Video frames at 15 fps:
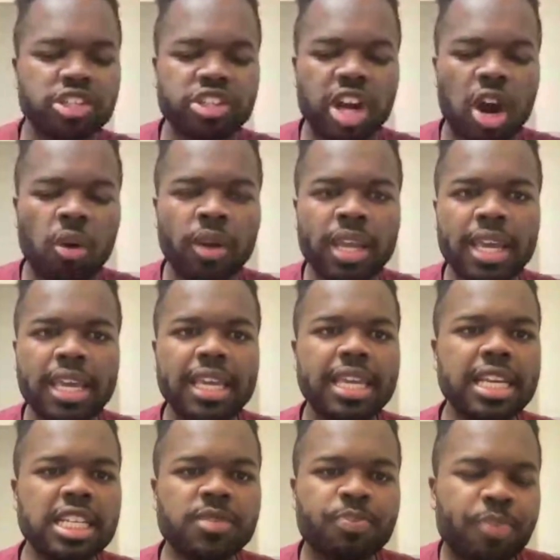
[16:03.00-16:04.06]
Joe,
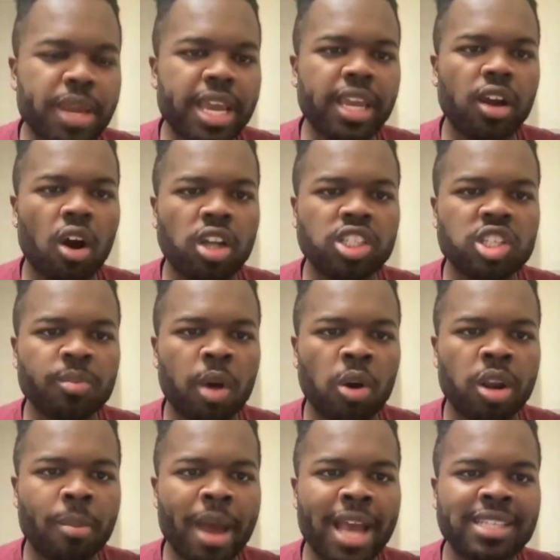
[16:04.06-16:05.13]
he's big on
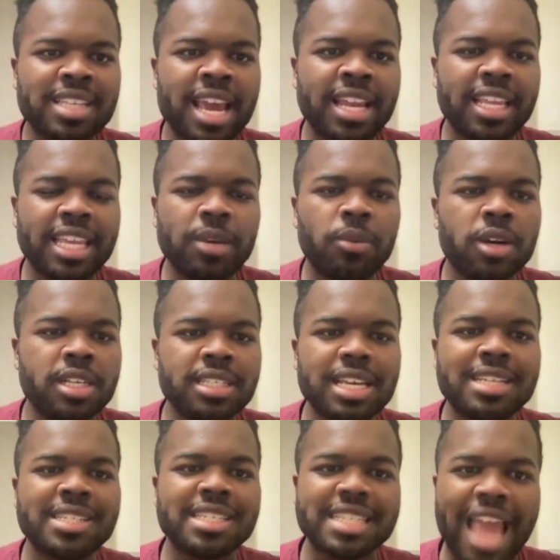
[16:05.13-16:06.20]
Simon Nemec, and he was
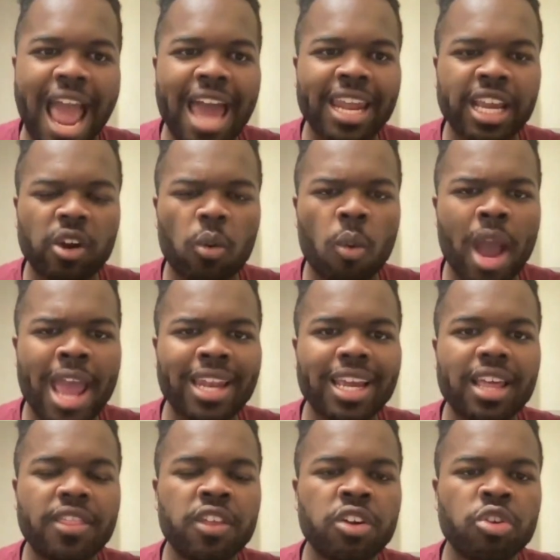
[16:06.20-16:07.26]
ecstatic when
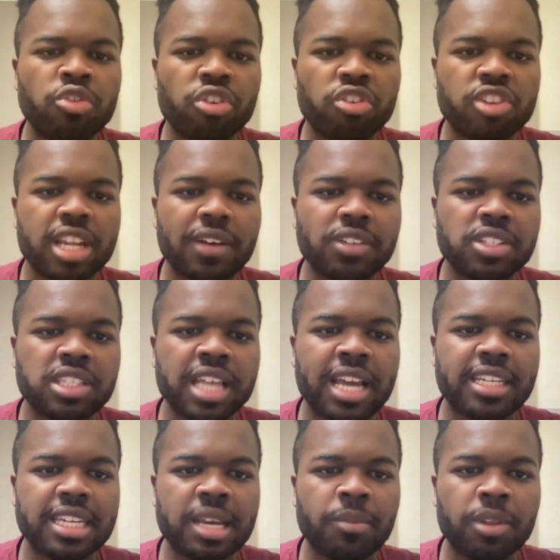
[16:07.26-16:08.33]
the New Jersey Devils
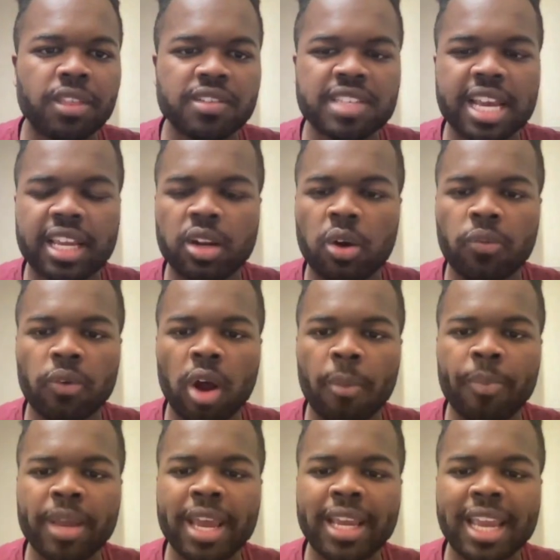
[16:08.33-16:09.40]
selected him with the second overall
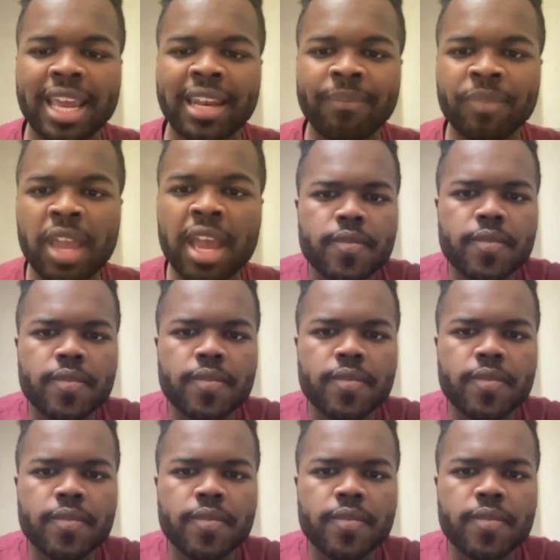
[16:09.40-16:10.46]
pick. And a lot of
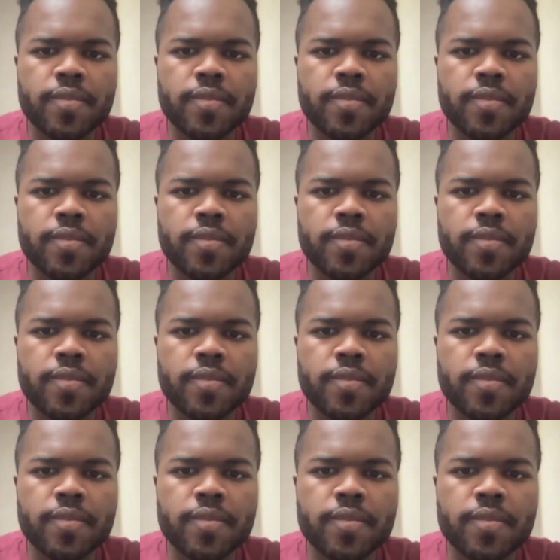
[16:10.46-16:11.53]
people wonder why
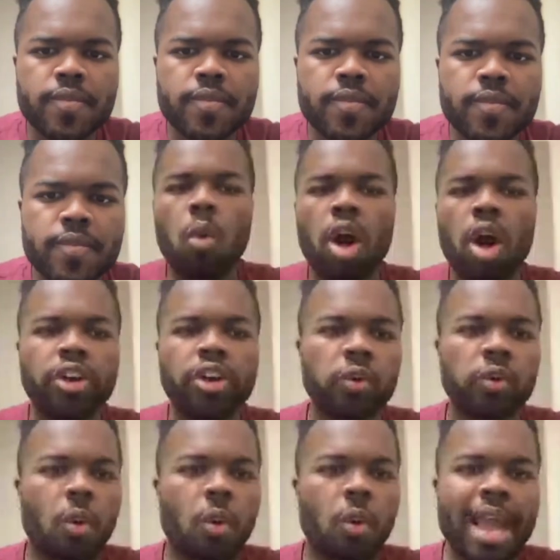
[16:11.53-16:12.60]
Nemec was
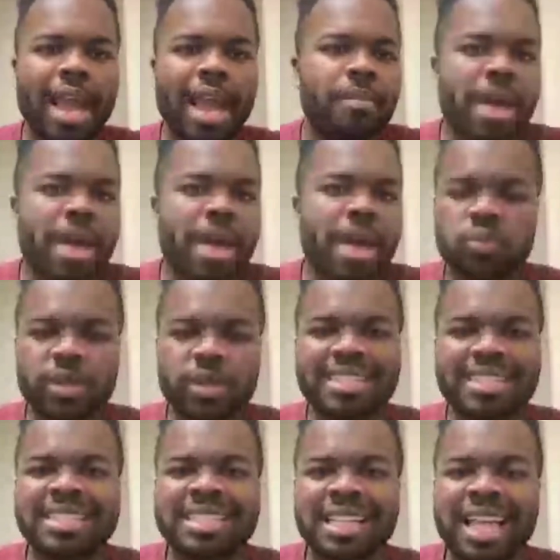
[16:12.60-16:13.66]
selected second overall
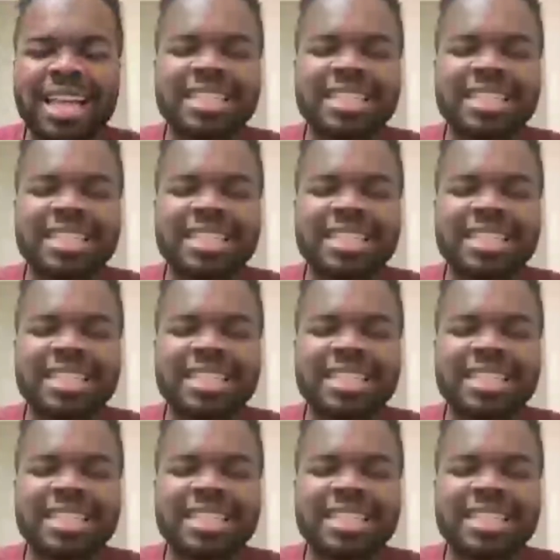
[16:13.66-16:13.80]
after